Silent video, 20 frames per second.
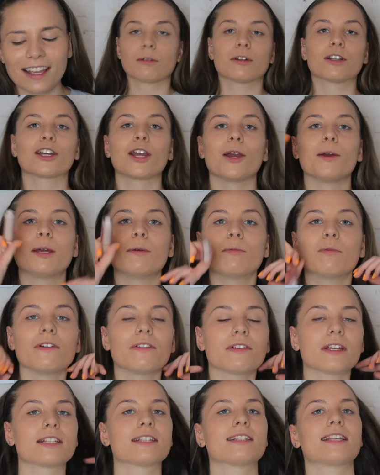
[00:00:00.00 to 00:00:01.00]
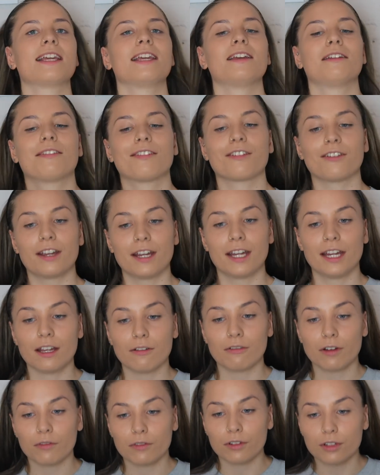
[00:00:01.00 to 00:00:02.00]
I'm gonna go in with
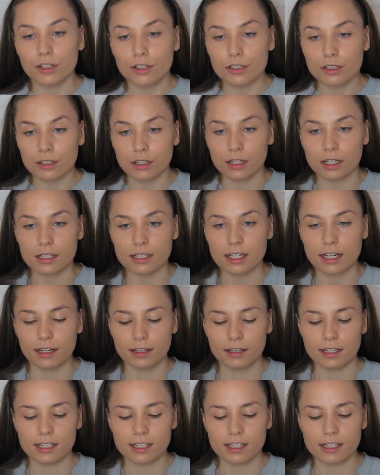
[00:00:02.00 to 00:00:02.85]
C3 Revolution concealer.